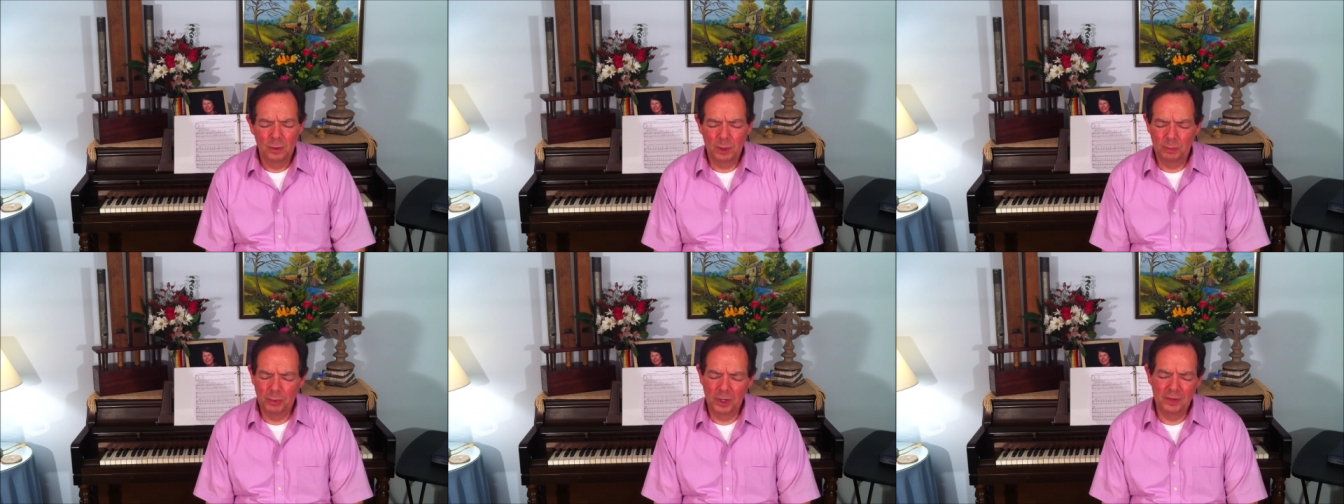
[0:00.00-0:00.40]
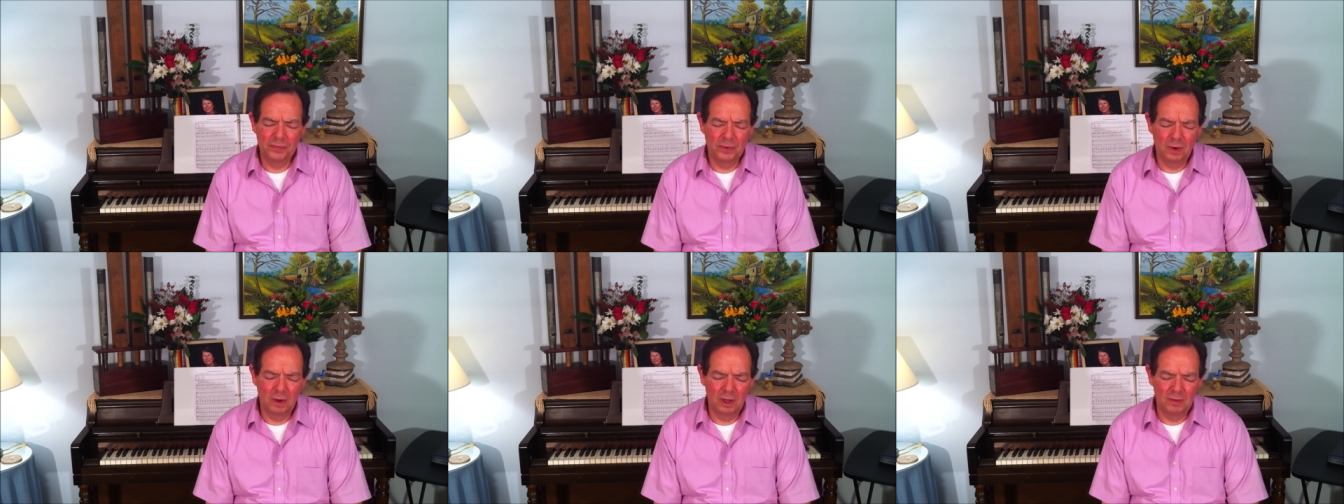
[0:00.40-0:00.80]
We pray
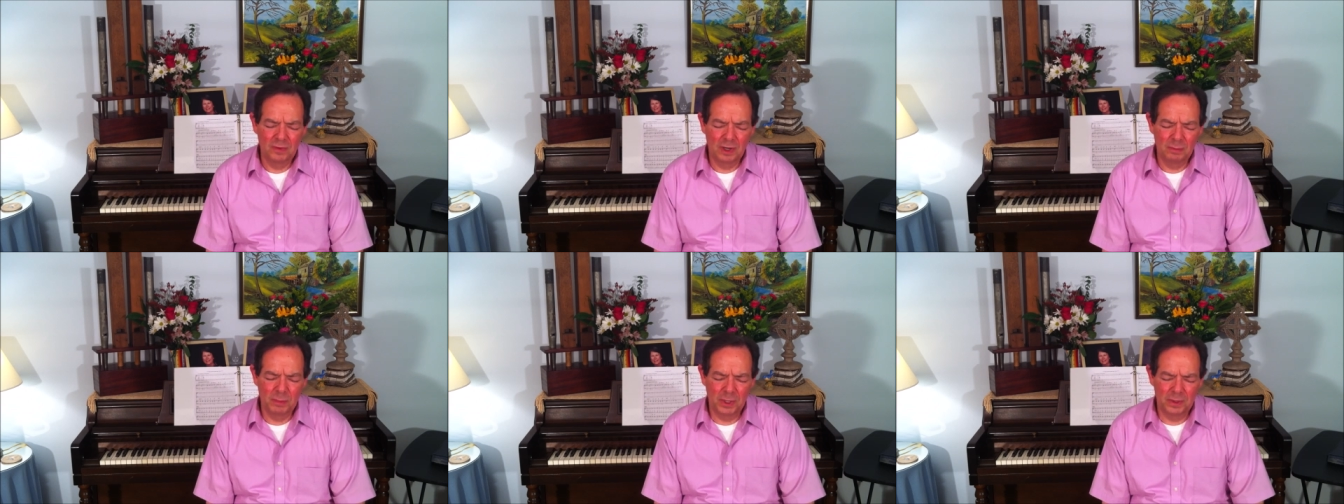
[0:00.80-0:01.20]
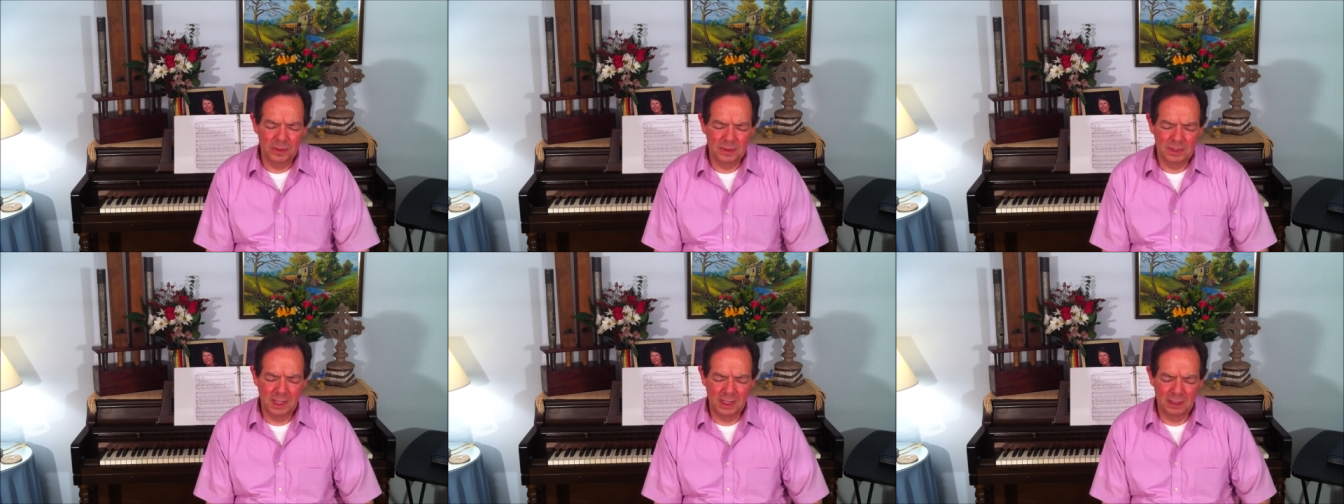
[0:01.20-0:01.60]
for all of our
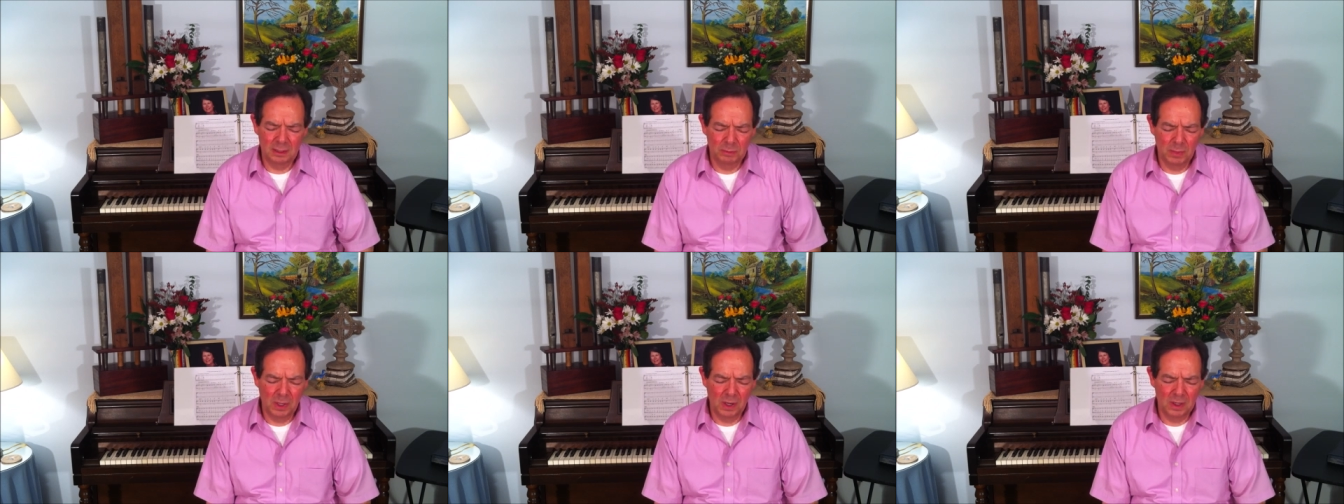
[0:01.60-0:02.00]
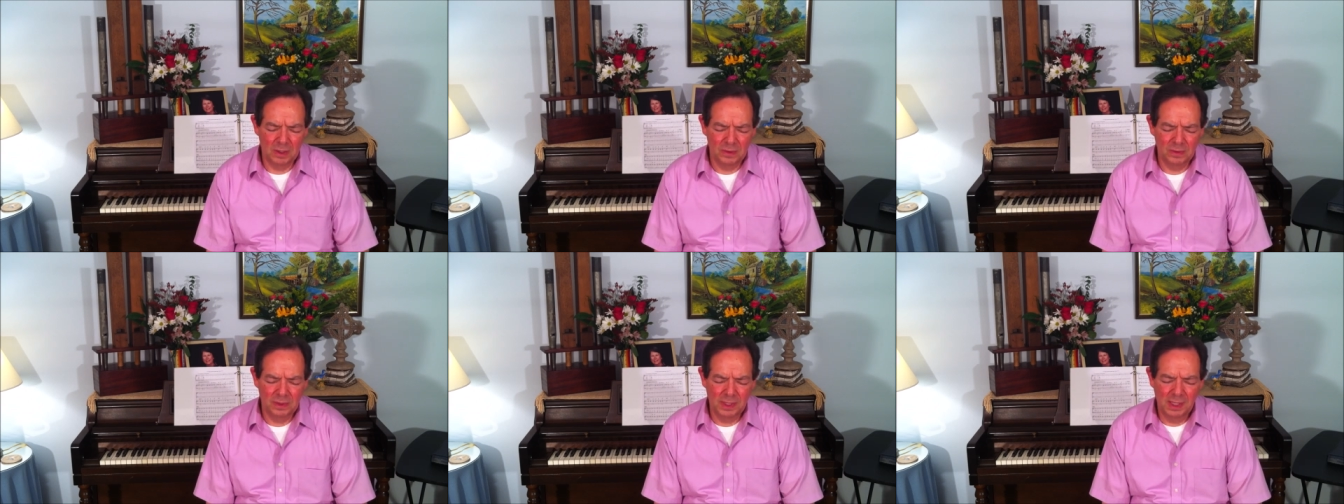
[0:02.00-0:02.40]
mothers that
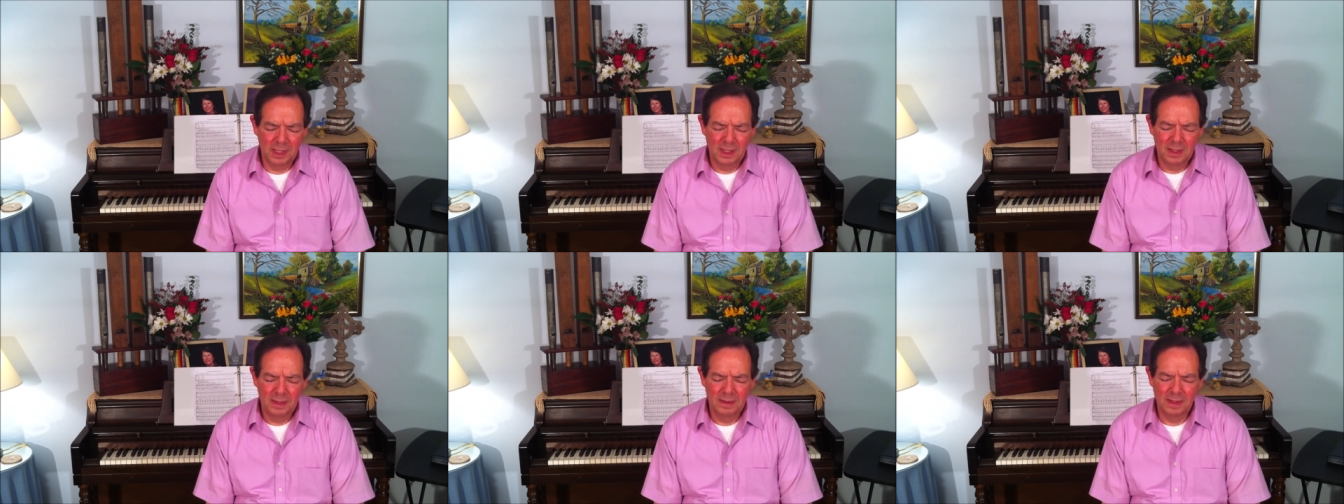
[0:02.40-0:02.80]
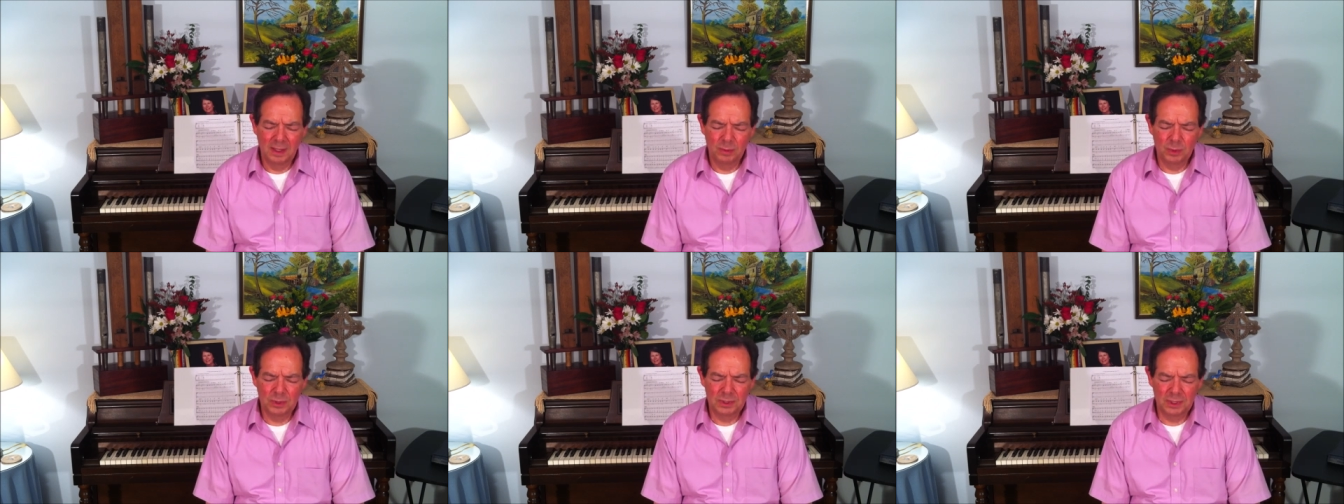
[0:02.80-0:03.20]
tomorrow
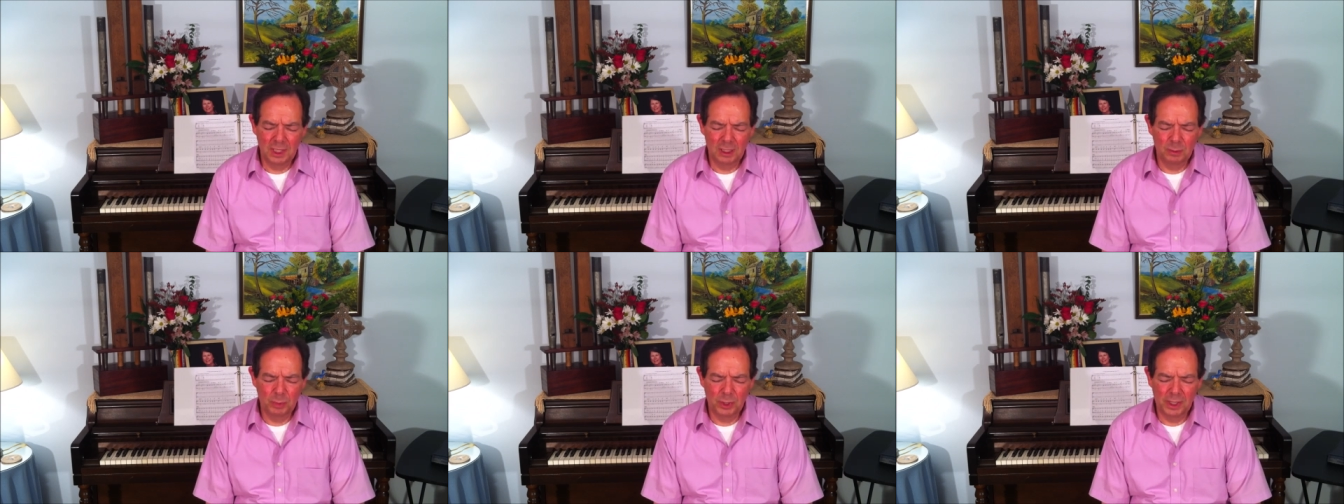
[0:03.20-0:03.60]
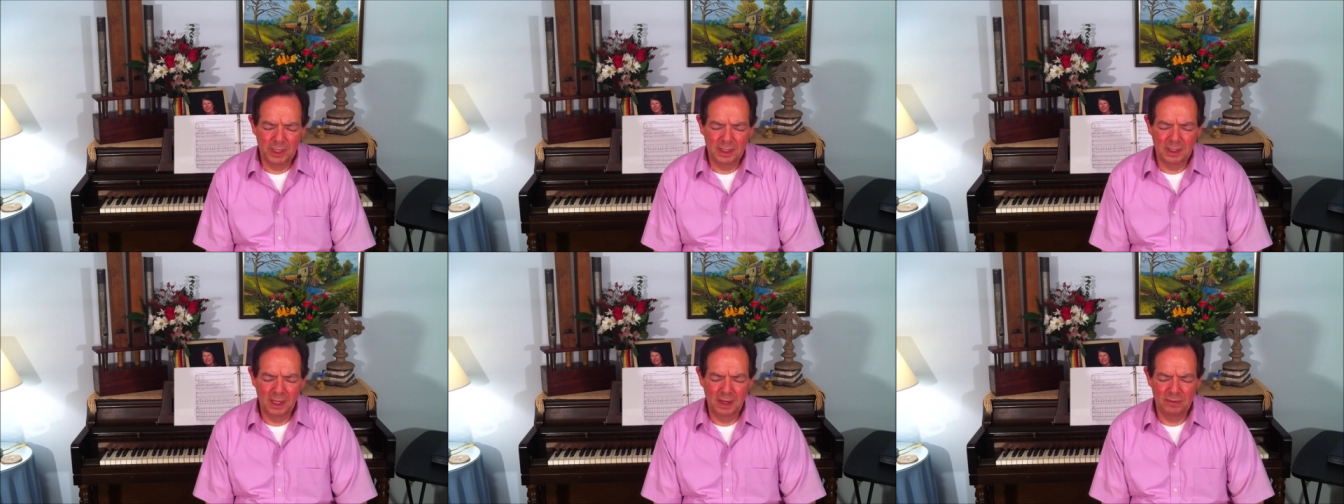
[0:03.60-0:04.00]
they will
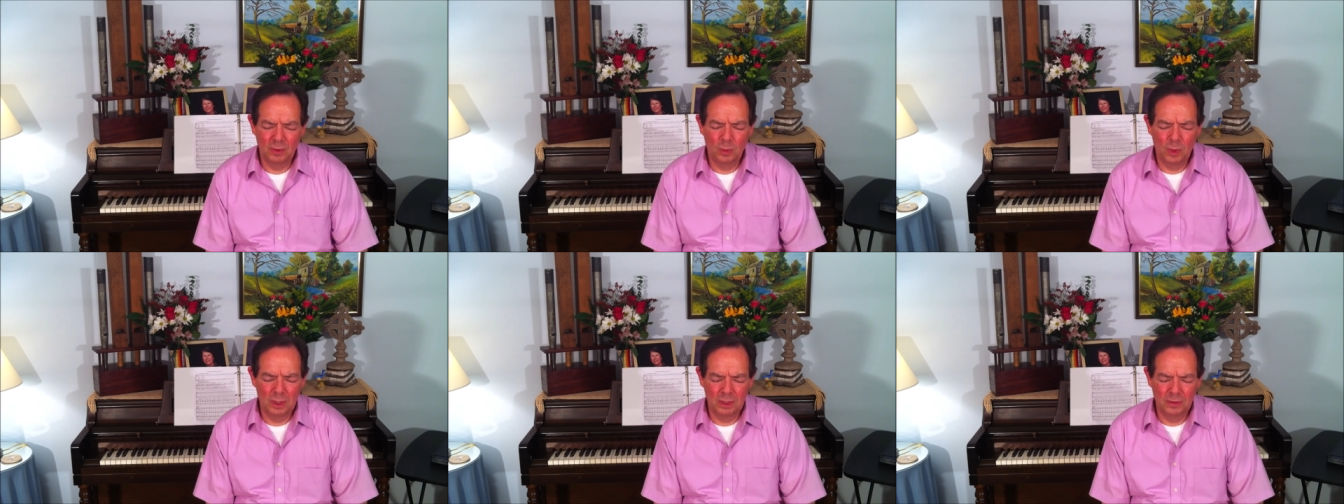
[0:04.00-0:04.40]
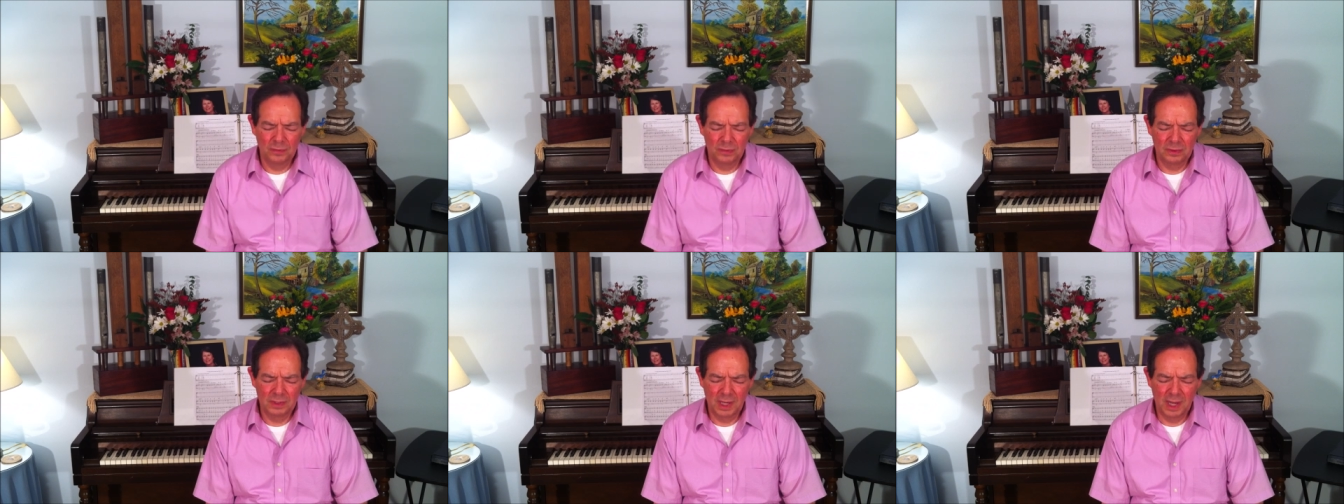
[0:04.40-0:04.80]
celebrate and have a
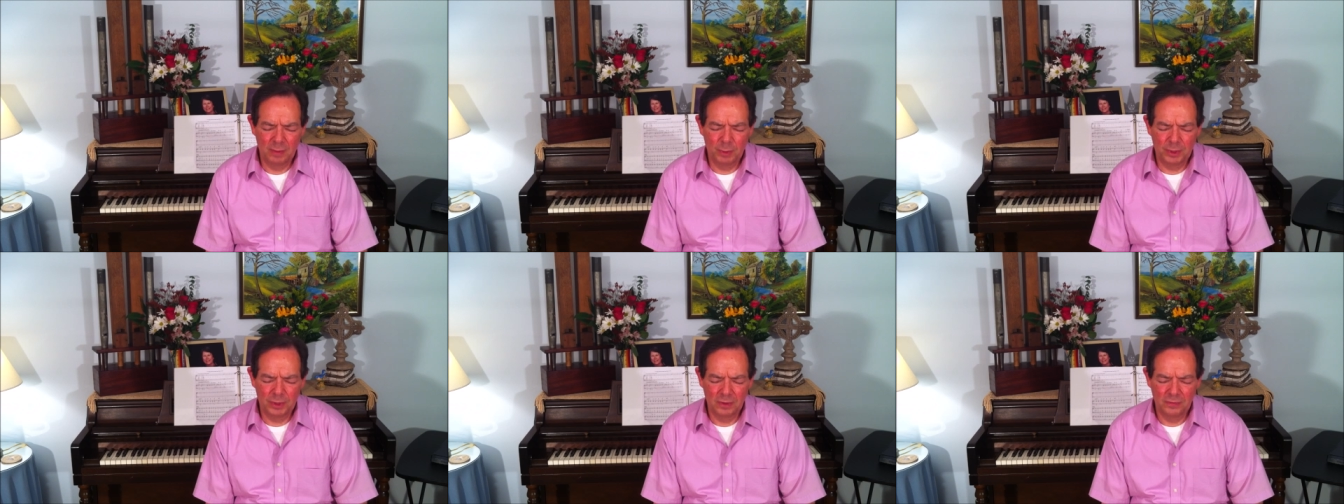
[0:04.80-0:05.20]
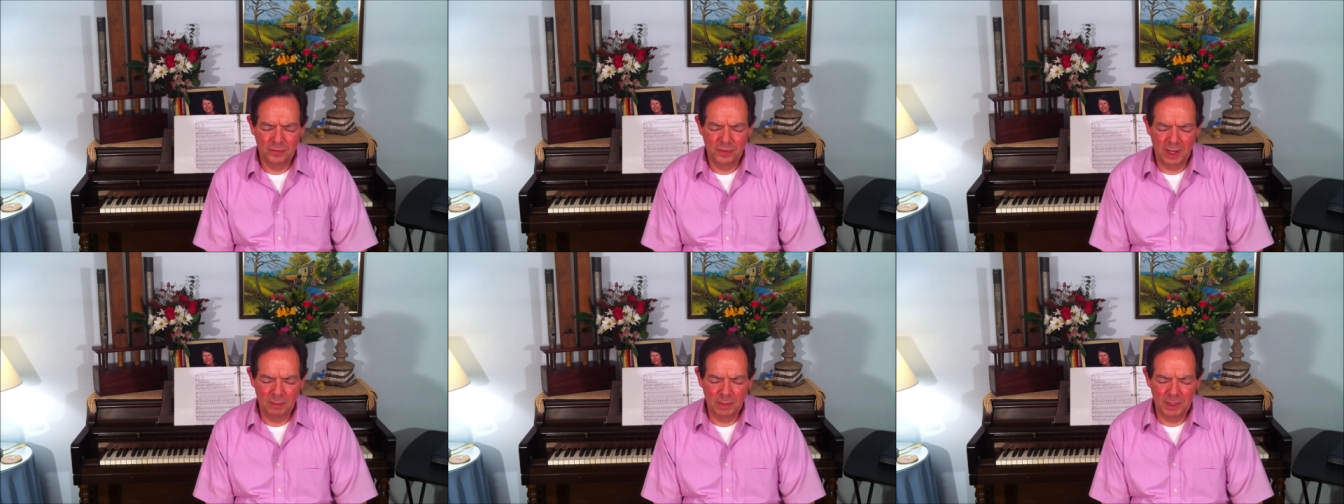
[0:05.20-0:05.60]
wonderful time with their
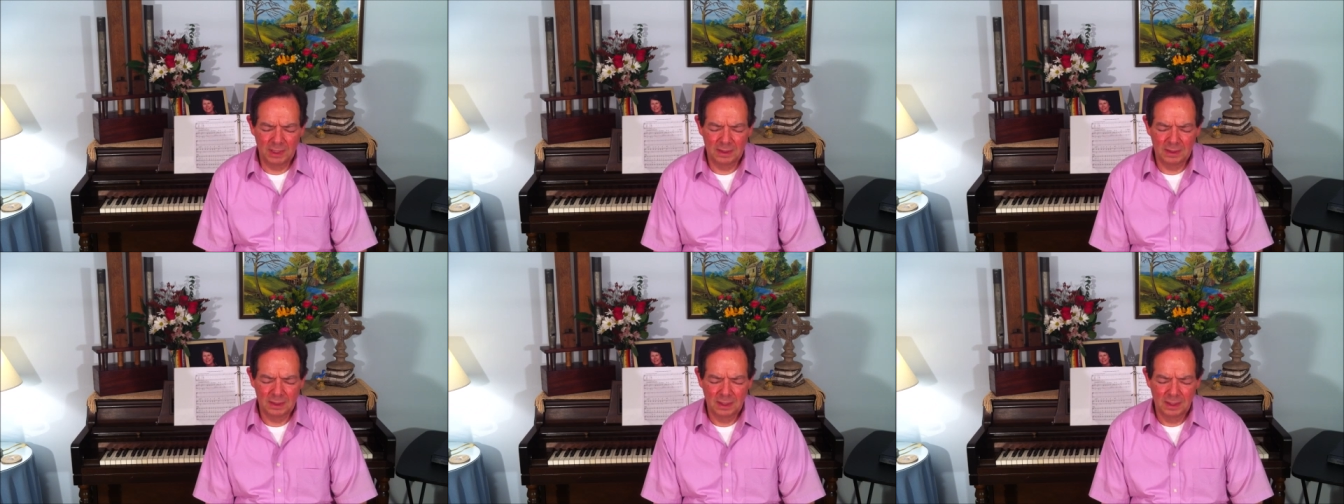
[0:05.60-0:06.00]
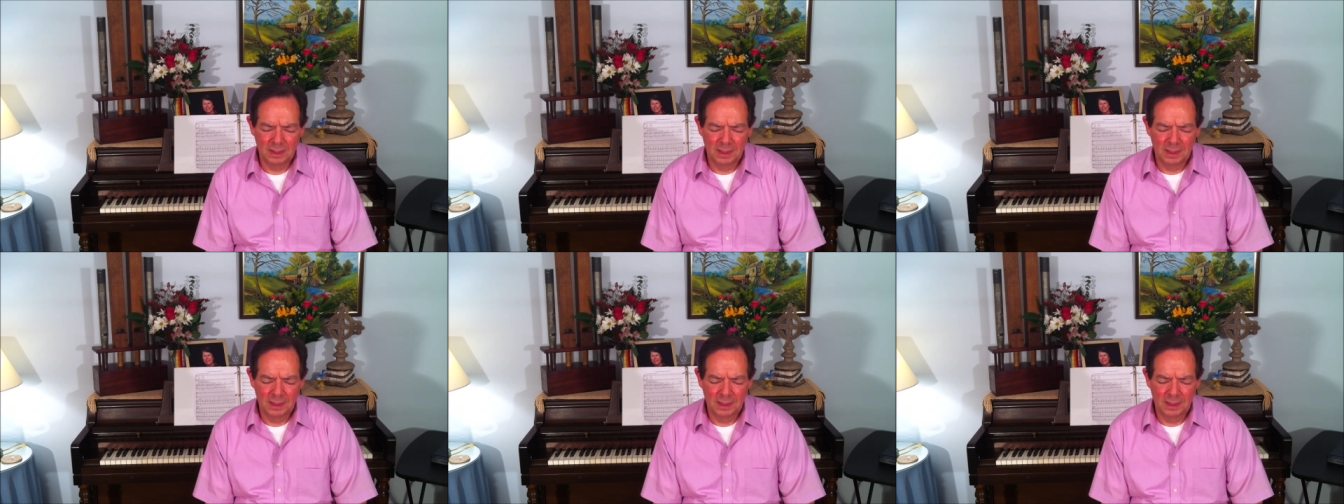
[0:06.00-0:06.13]
families.